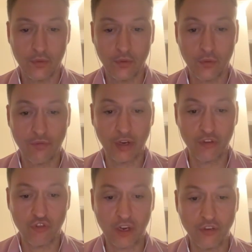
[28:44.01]
We have an
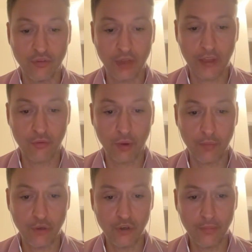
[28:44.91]
exchange of light square
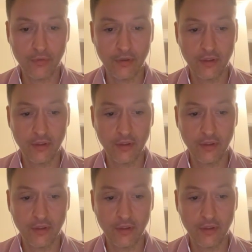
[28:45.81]
bishops.